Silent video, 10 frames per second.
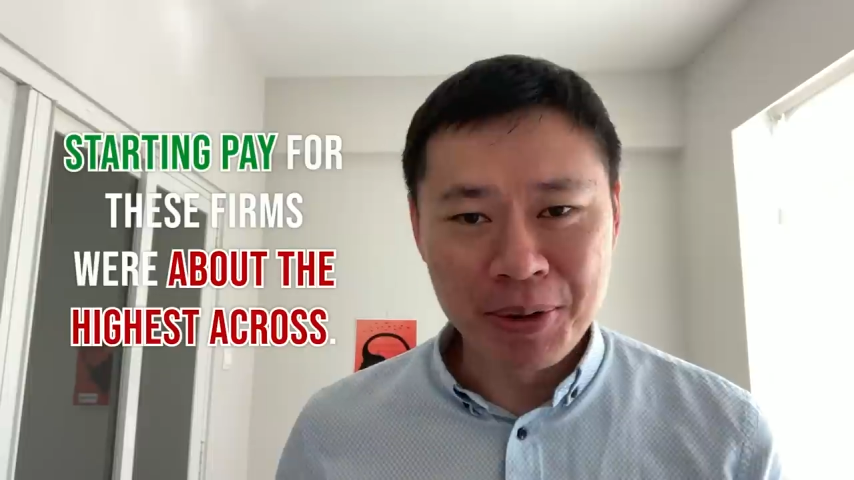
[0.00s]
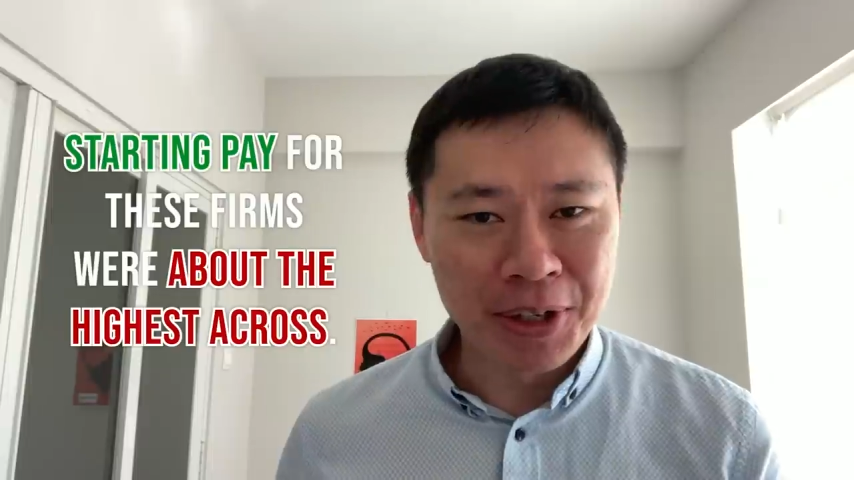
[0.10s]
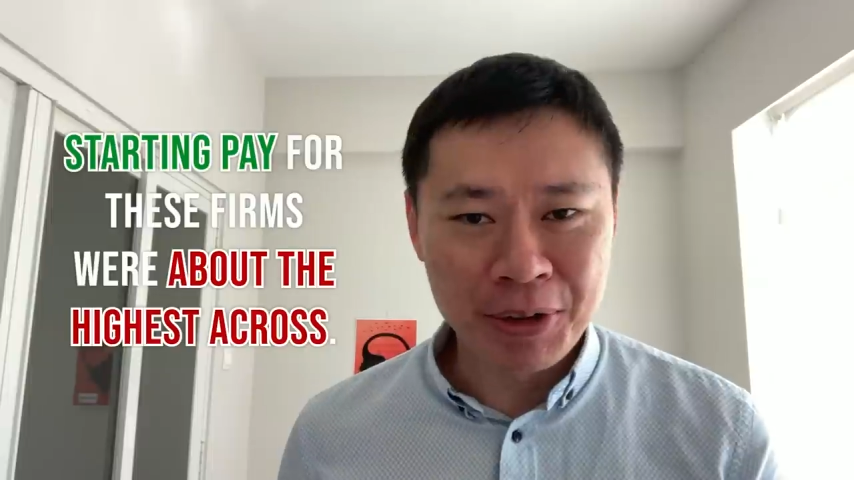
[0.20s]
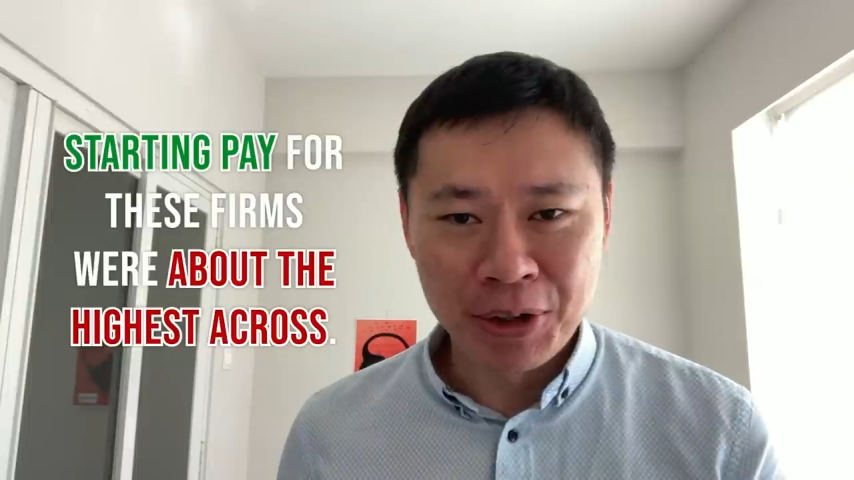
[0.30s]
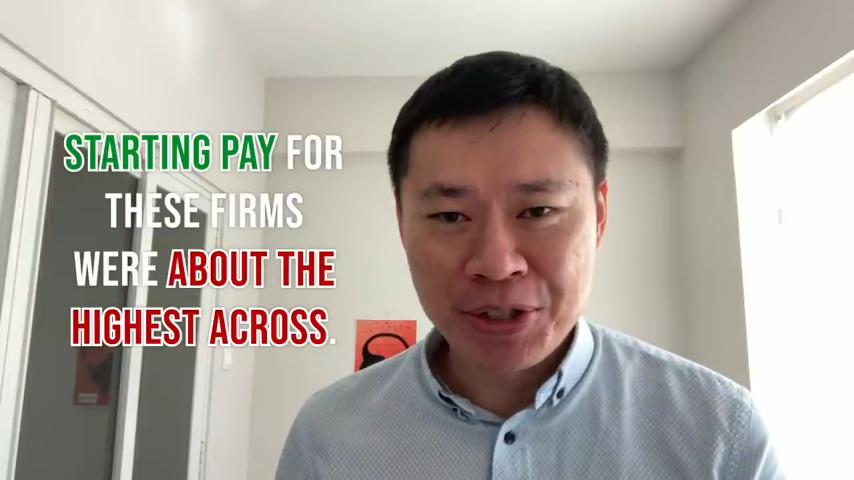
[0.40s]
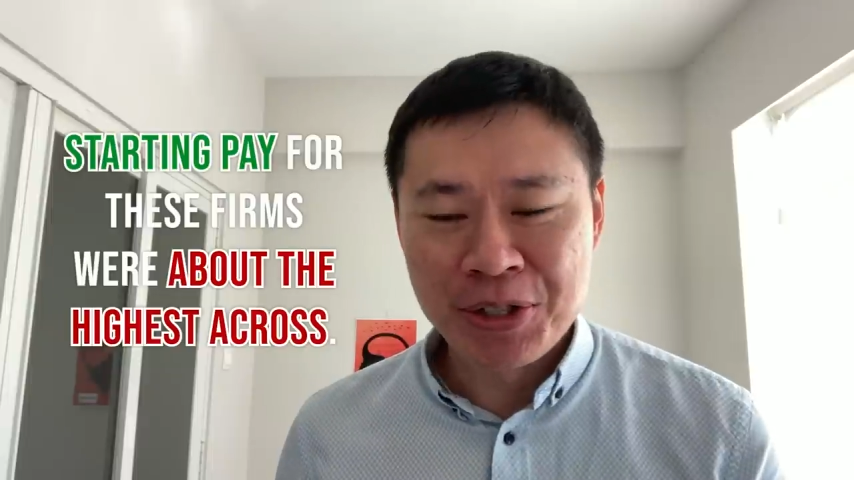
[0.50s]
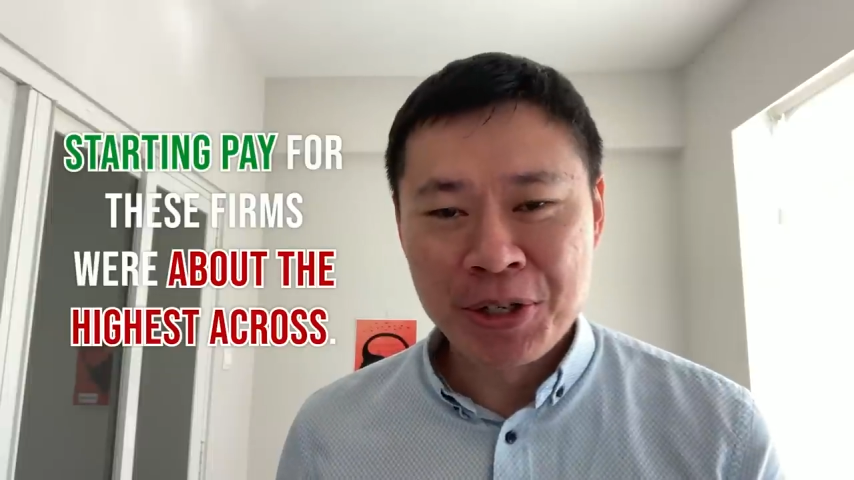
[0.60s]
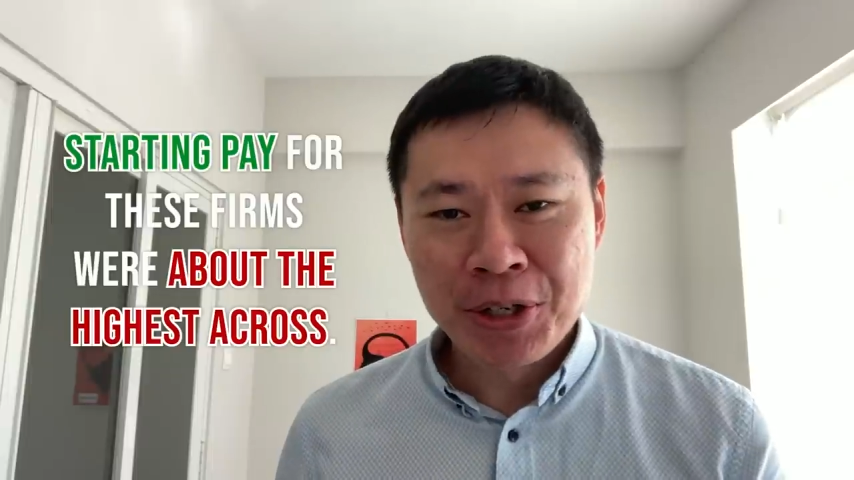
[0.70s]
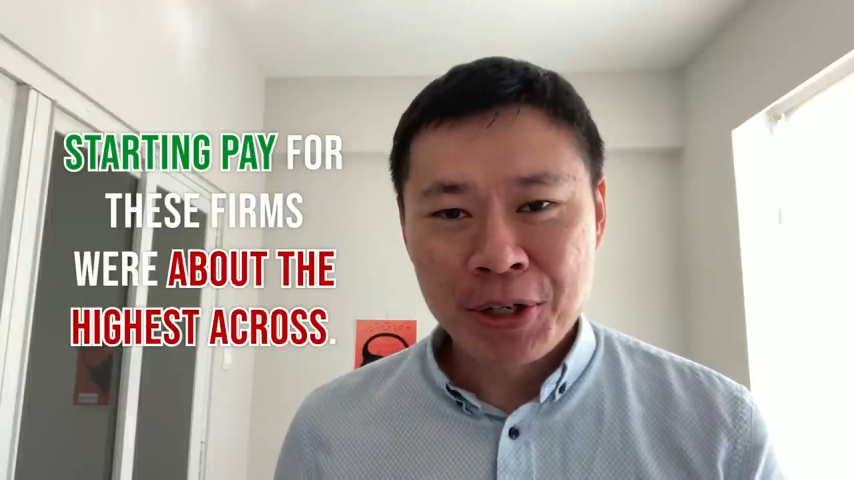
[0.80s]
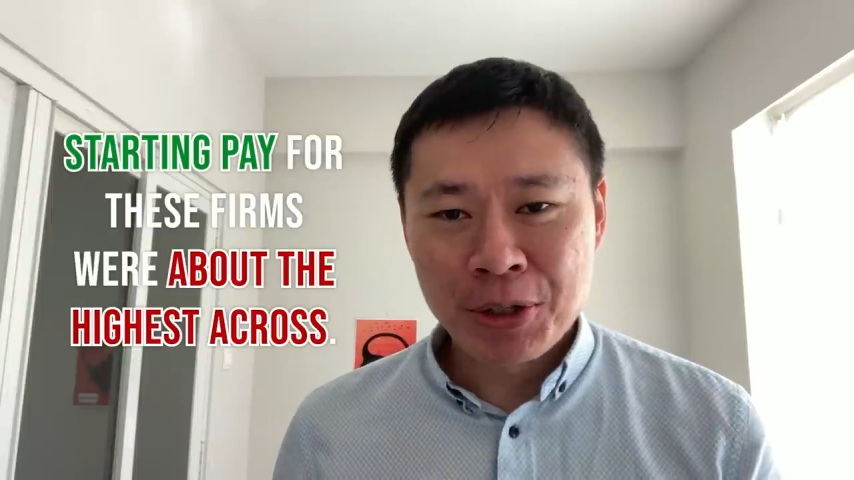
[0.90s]
across.
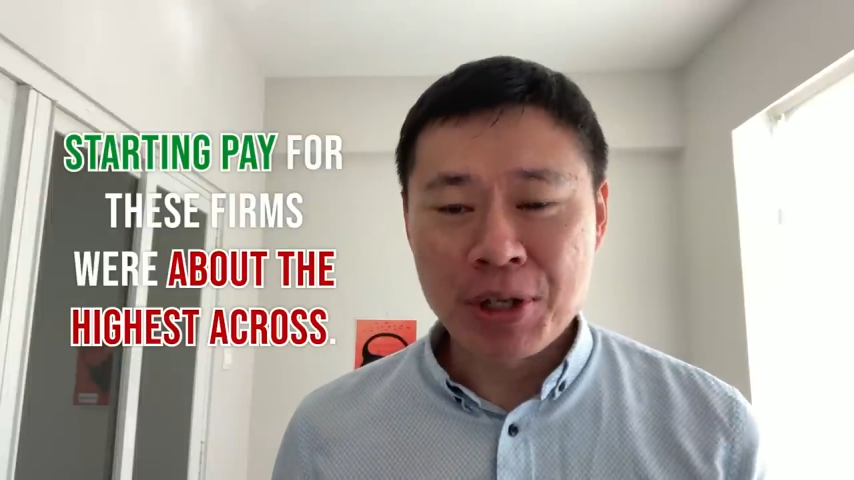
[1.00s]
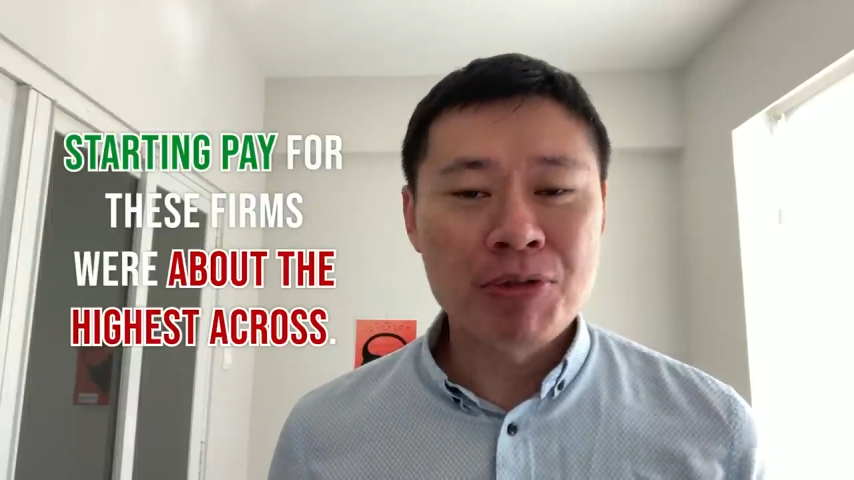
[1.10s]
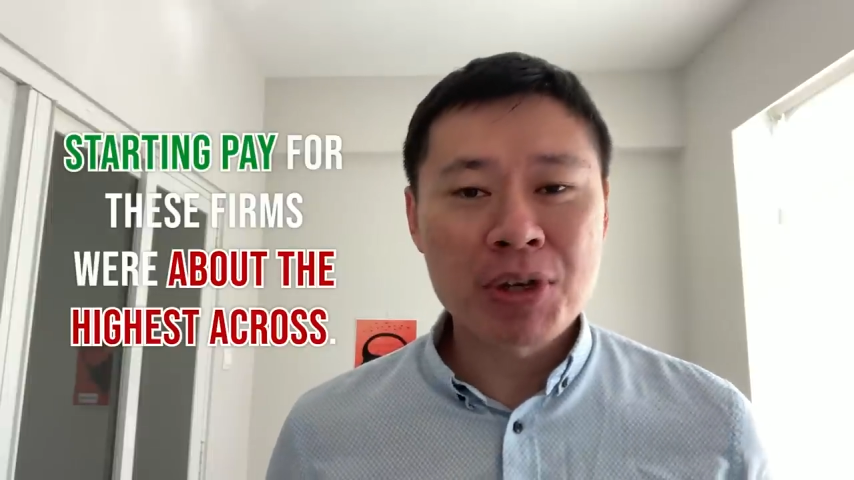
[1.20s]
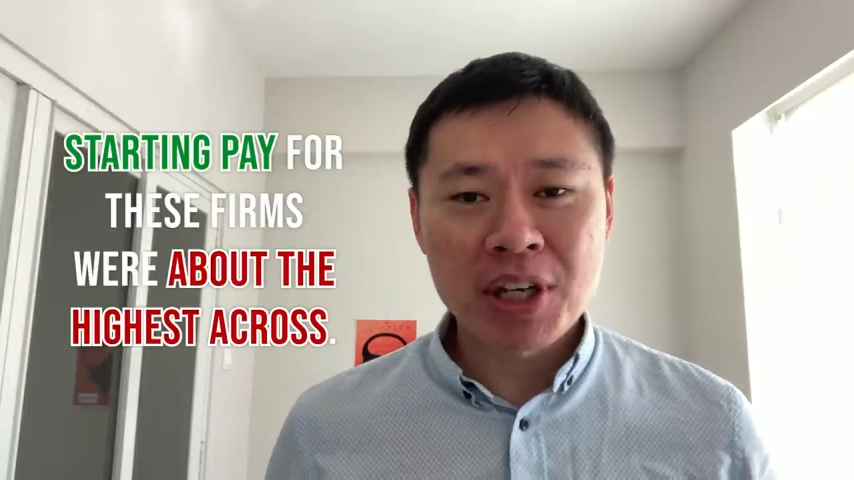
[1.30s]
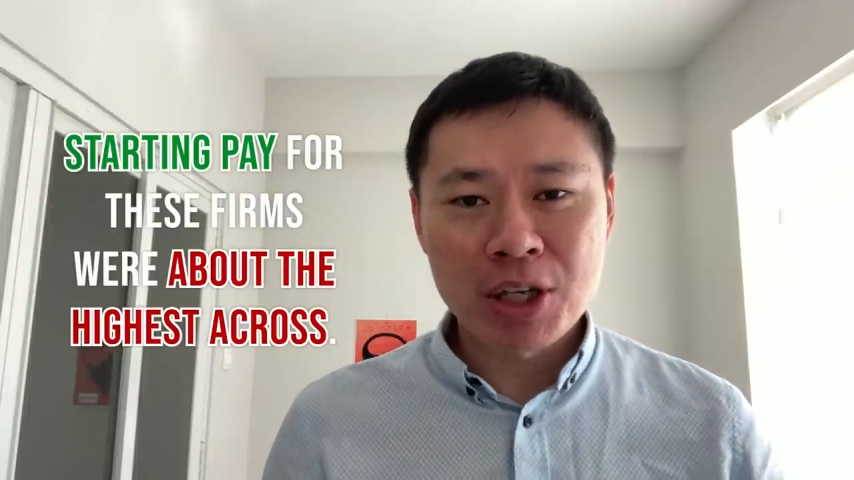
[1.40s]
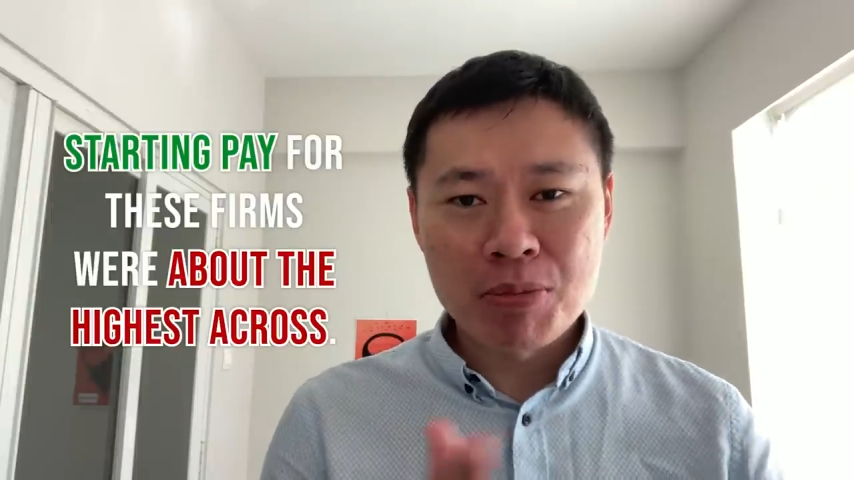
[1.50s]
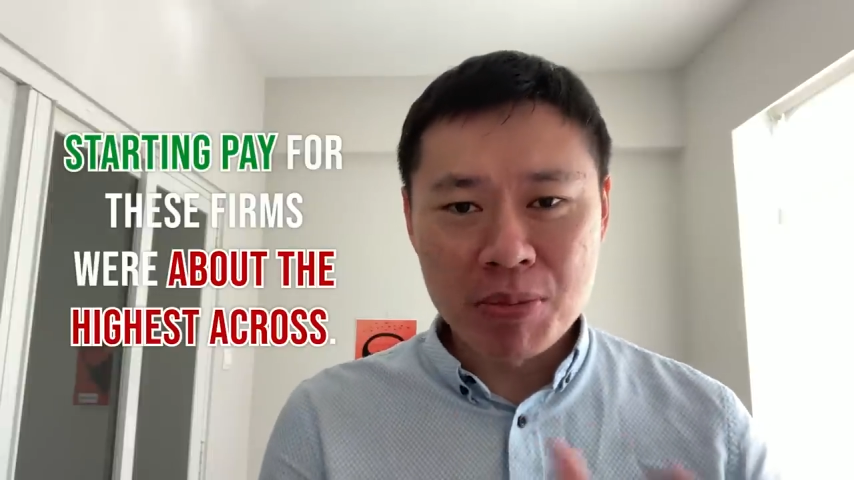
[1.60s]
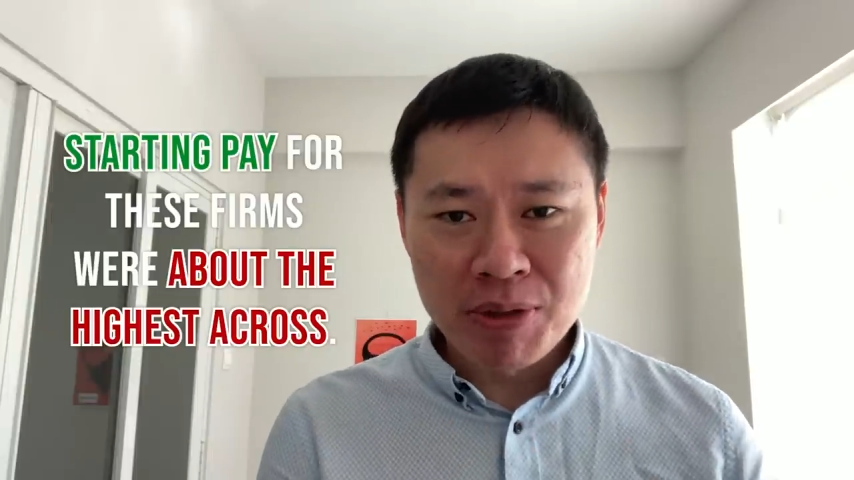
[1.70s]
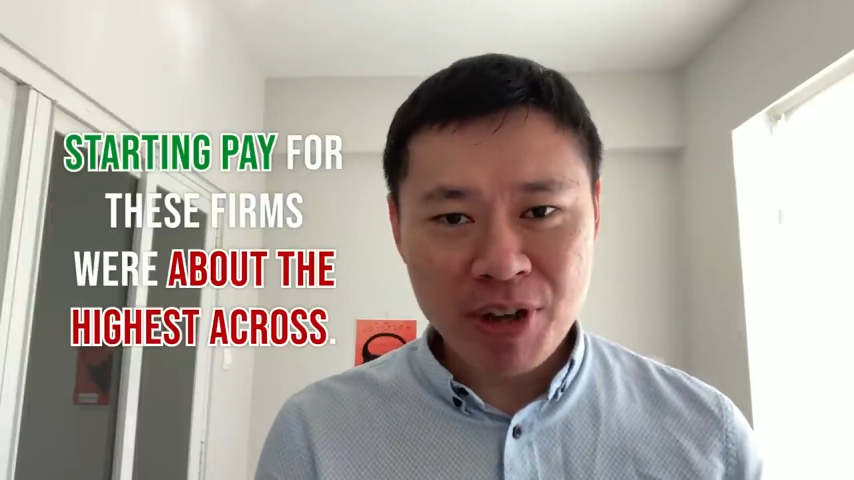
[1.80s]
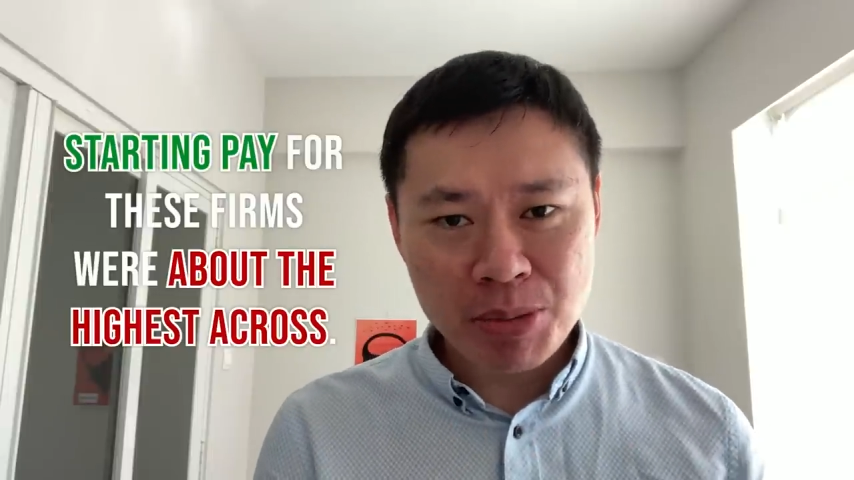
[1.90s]
You know, if you can get an
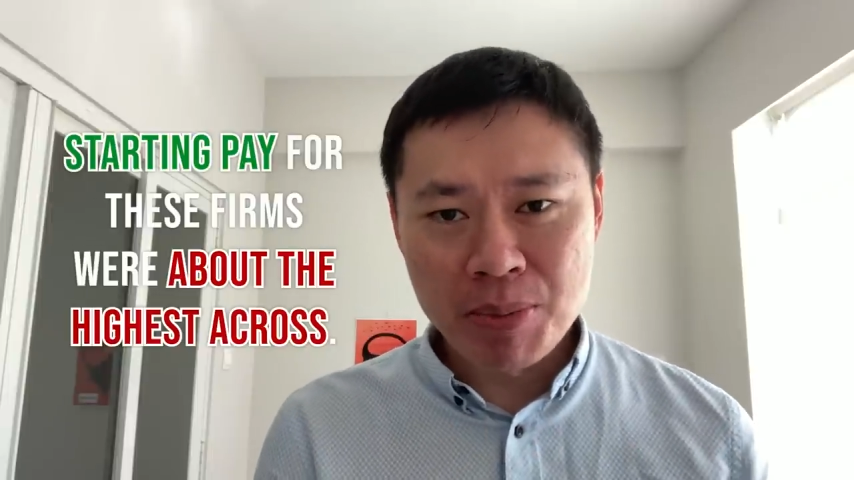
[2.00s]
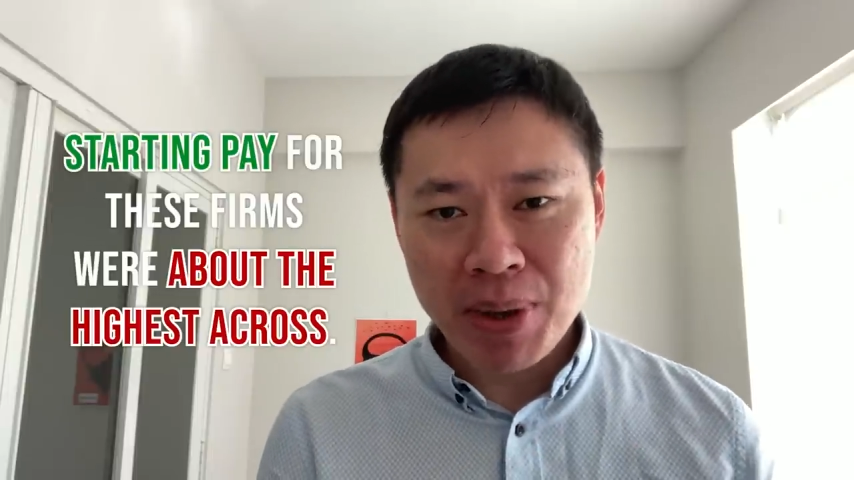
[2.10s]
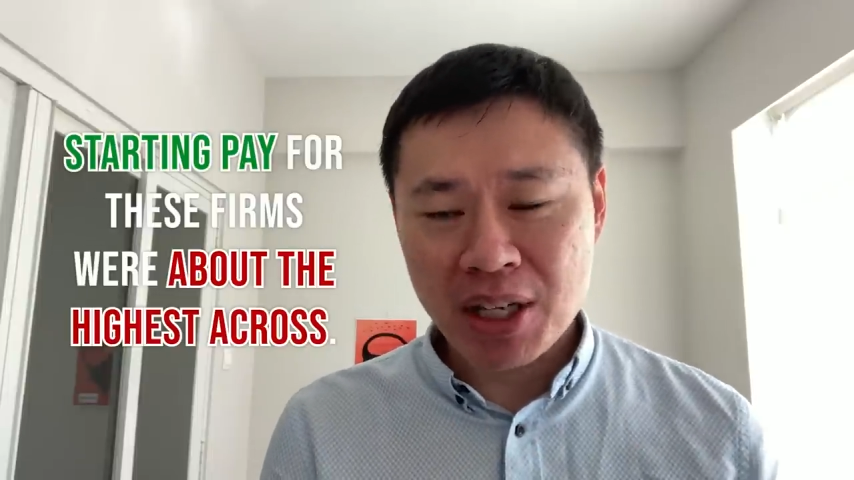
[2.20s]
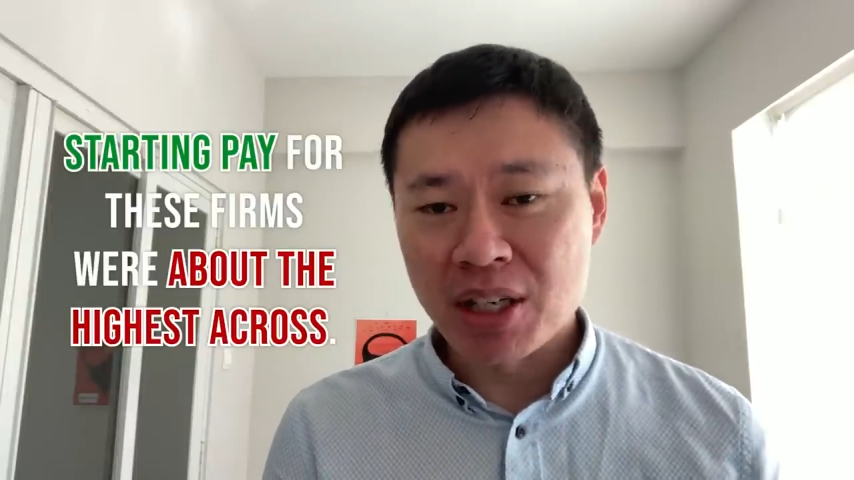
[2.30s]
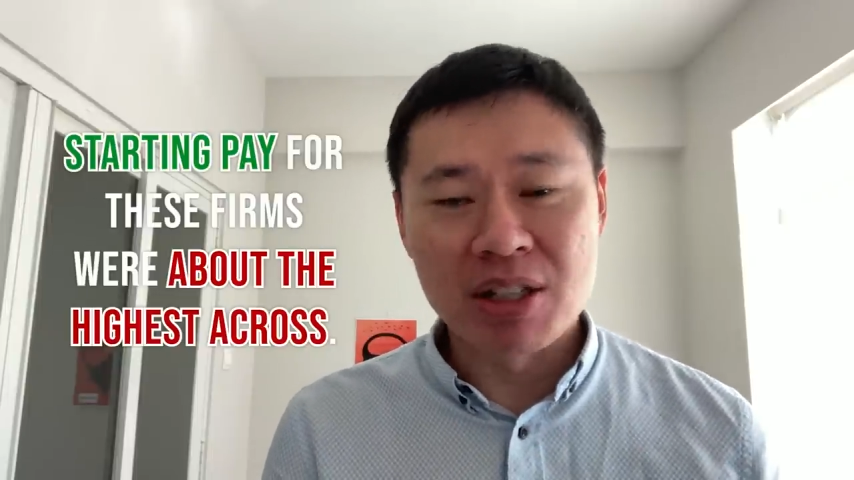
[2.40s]
investment banking,